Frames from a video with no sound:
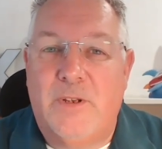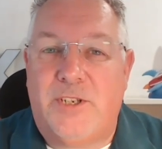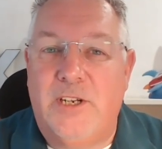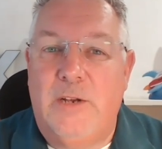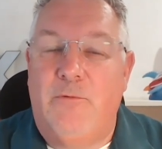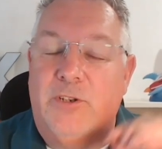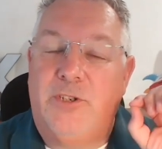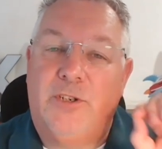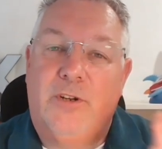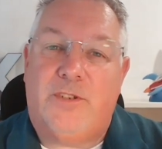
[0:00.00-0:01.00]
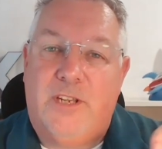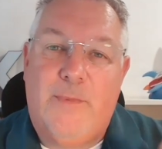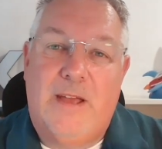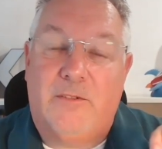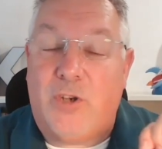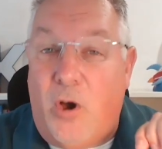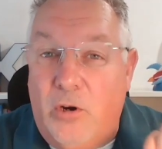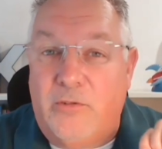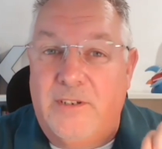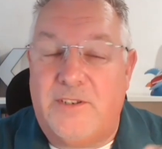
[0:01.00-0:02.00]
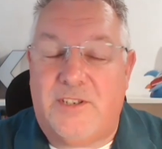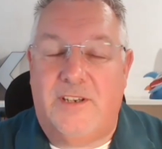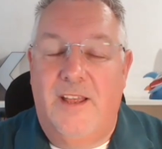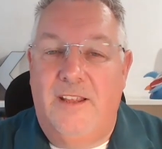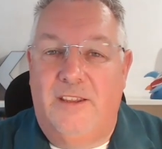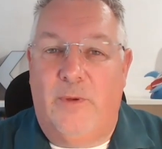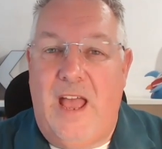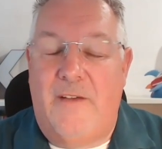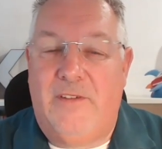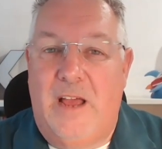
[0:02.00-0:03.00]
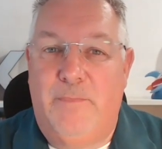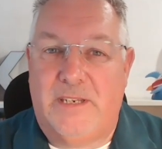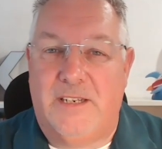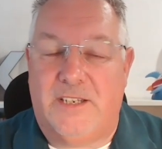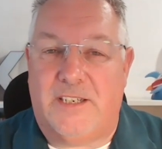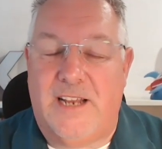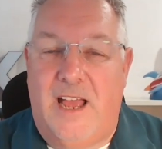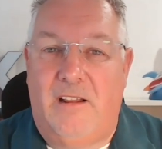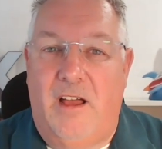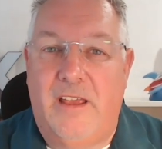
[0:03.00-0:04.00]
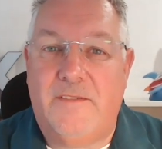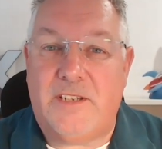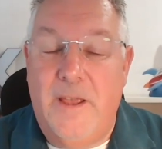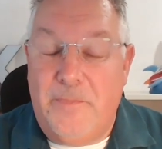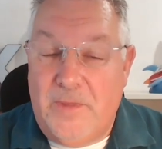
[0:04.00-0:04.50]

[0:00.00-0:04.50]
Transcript: but certainly reduce the amount of tolerance that we have in our businesses and our lives,